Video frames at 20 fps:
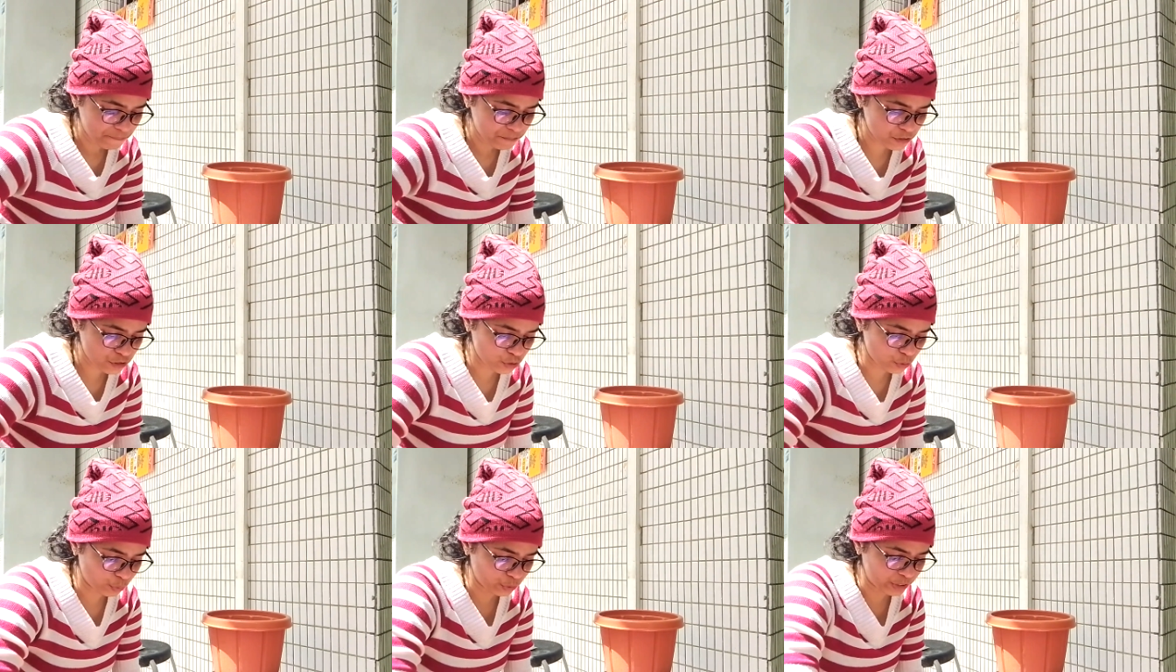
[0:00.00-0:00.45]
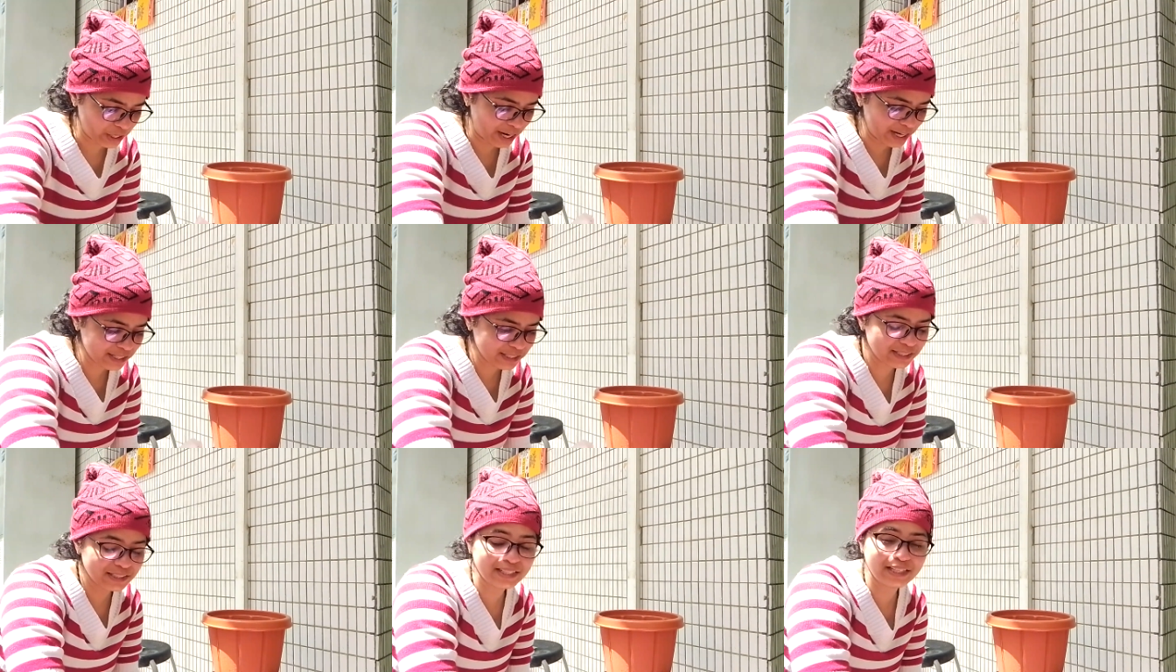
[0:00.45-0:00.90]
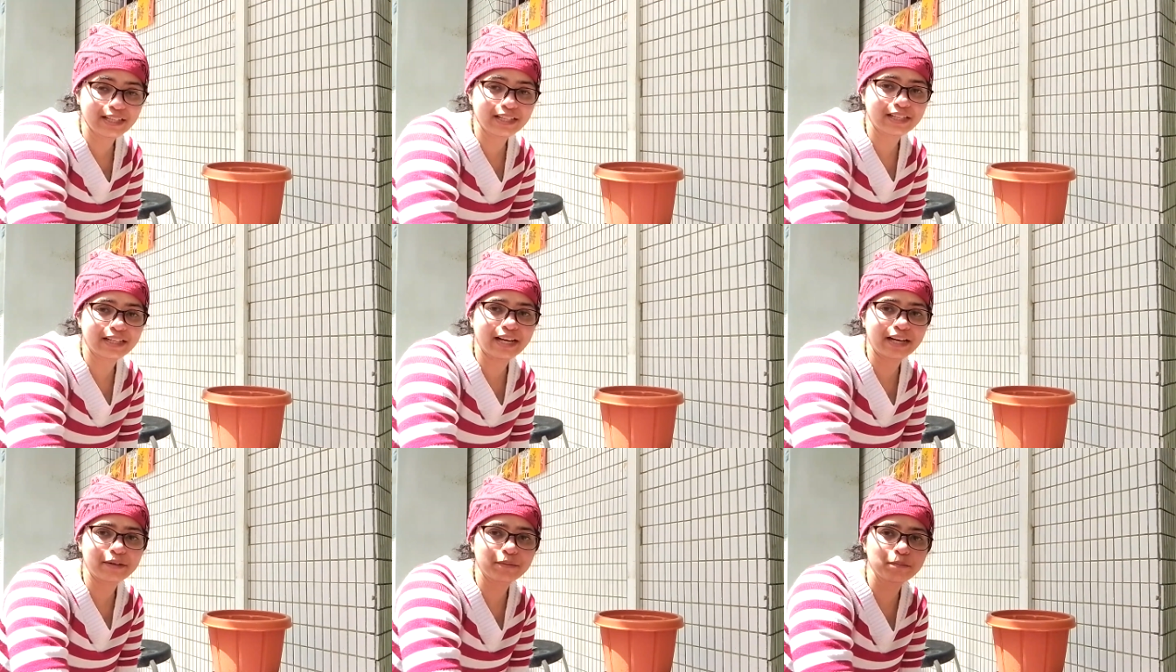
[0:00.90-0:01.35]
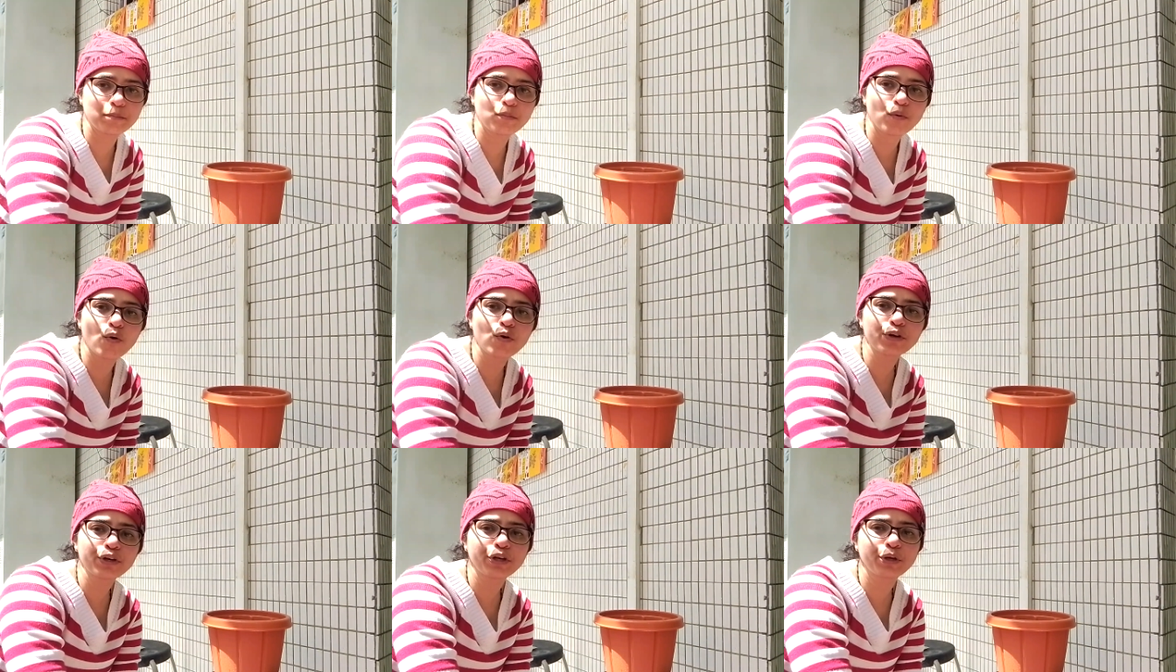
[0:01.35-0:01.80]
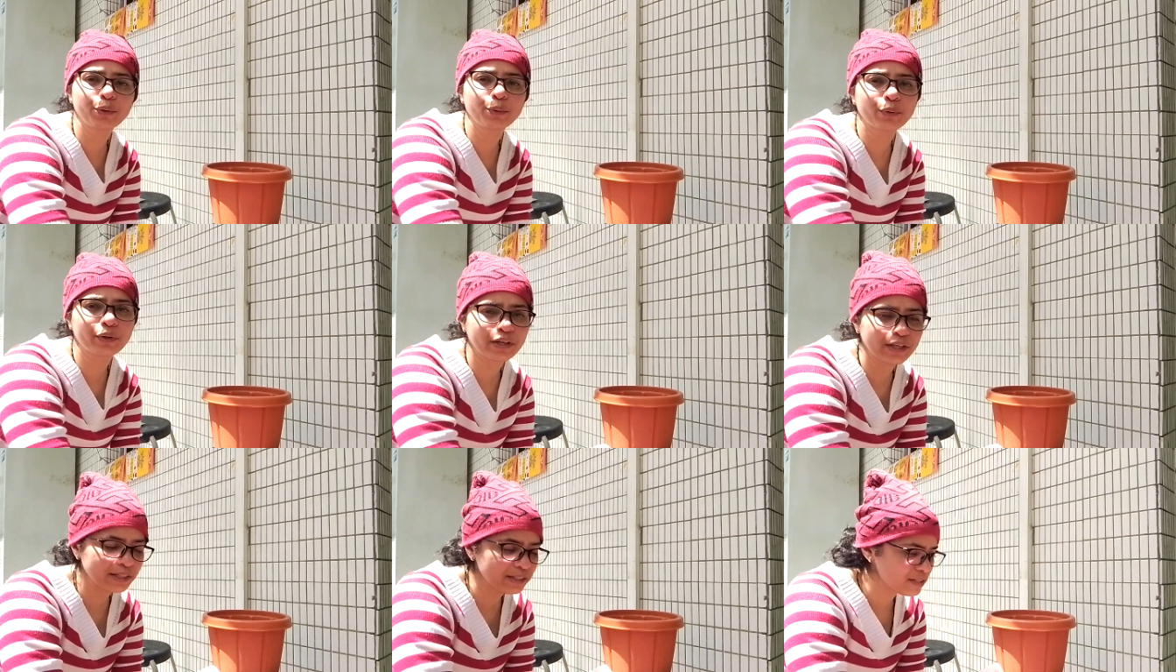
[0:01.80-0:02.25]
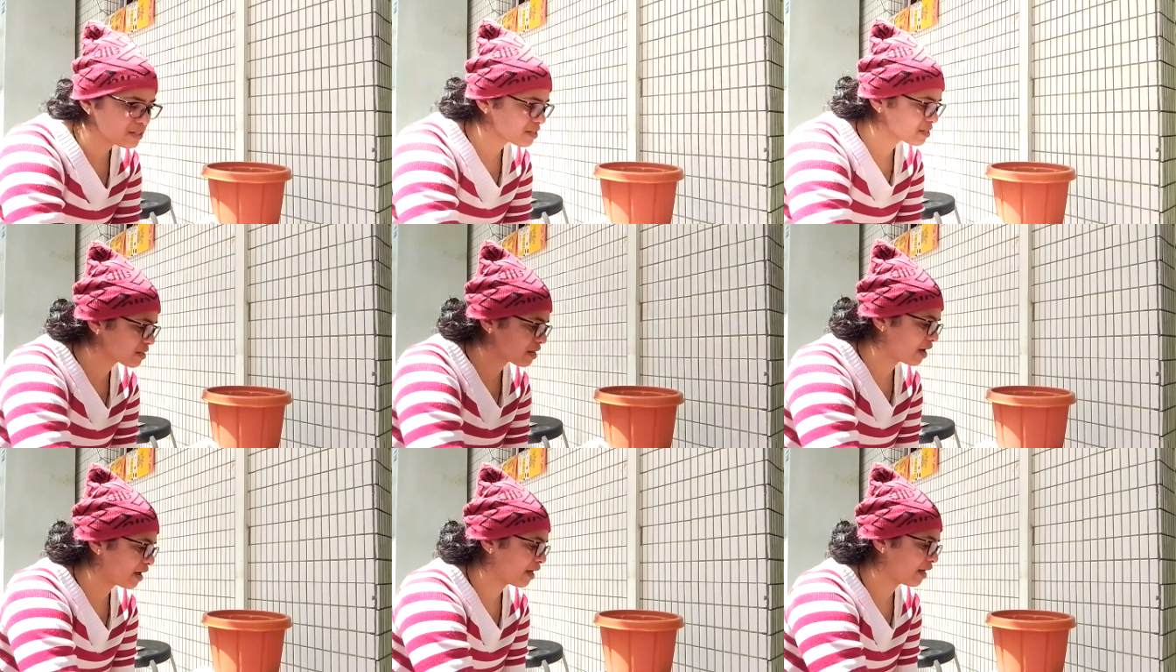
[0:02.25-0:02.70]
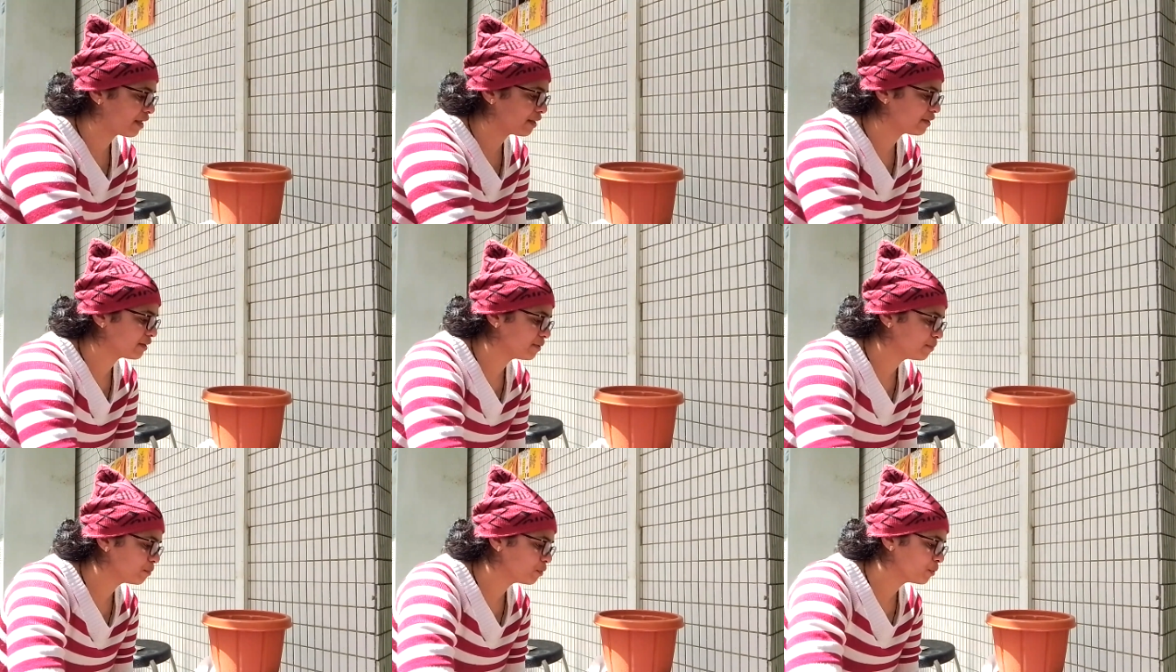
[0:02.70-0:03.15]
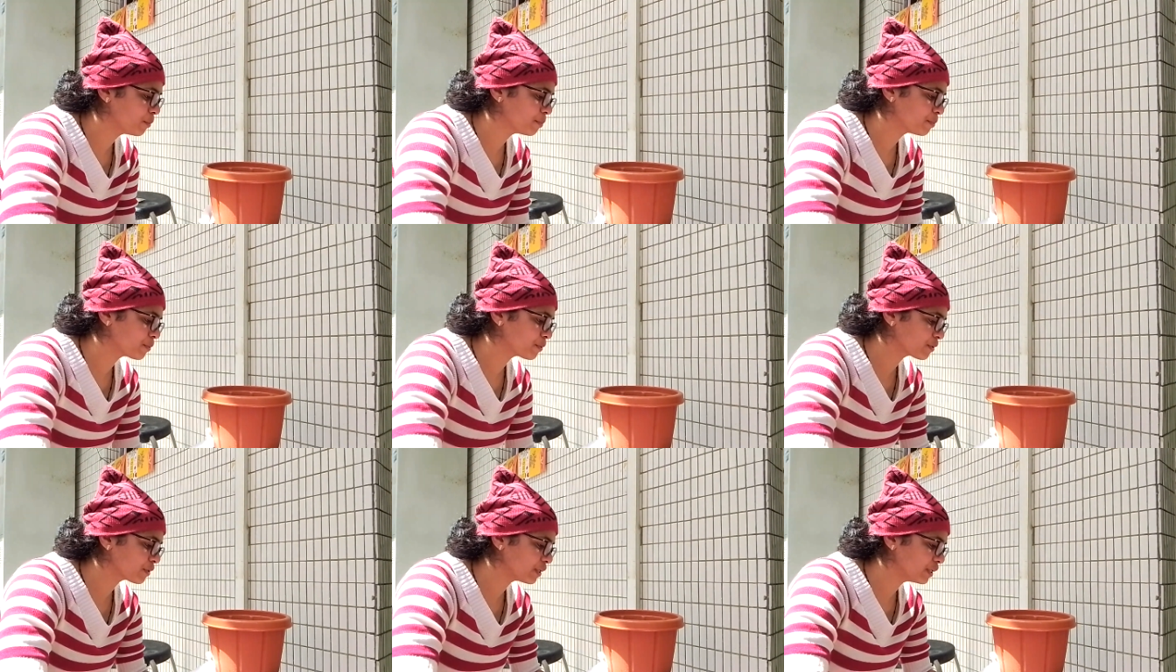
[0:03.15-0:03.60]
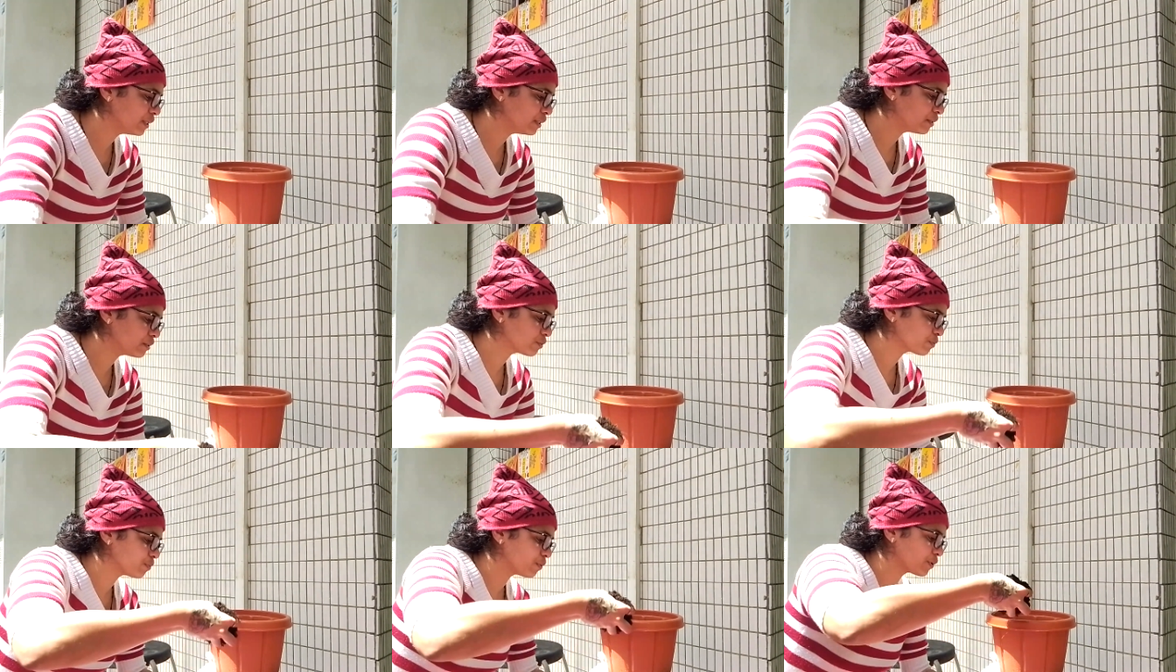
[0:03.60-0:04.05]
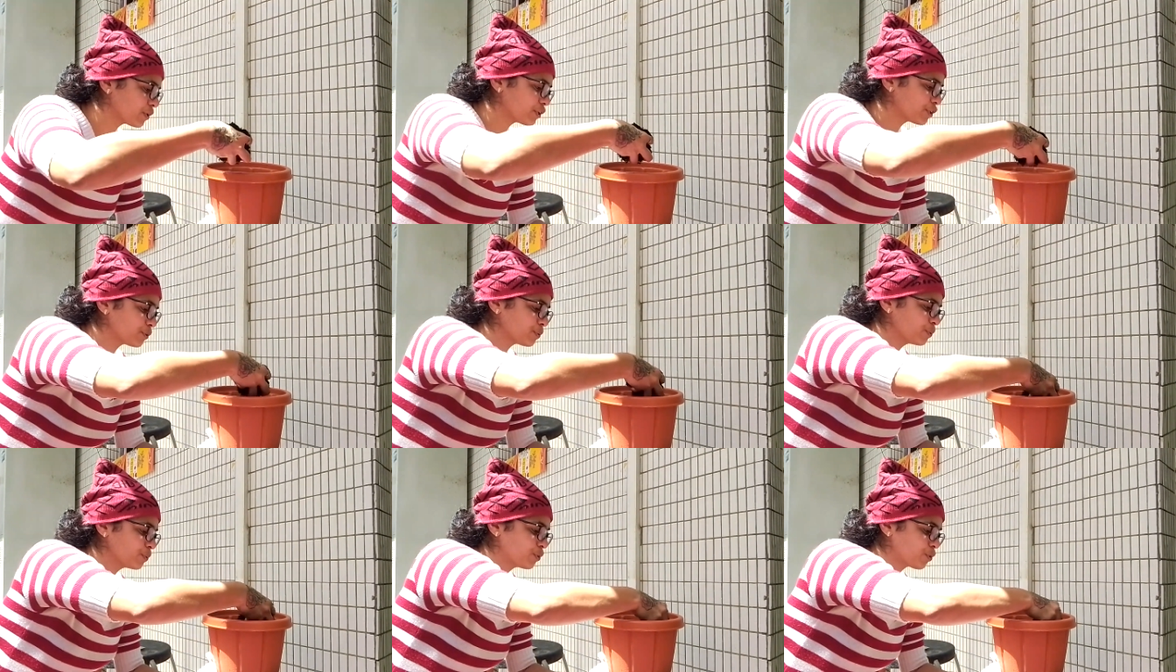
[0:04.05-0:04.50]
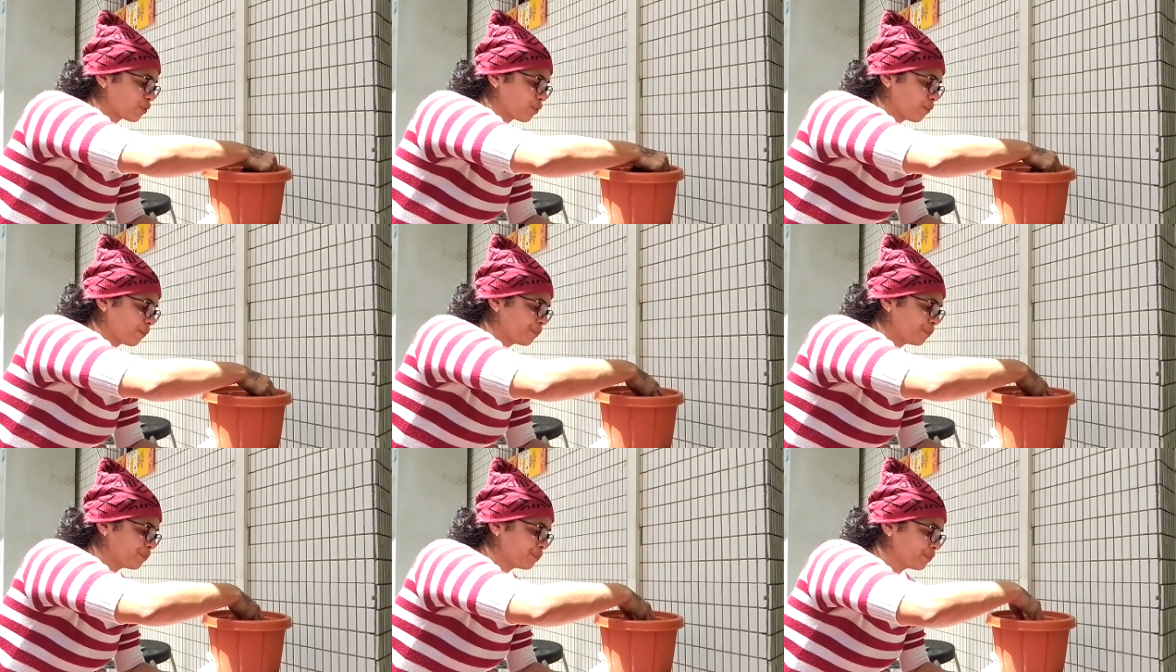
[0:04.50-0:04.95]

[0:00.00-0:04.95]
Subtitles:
so that they get more nutrients and more proteins for it to grow.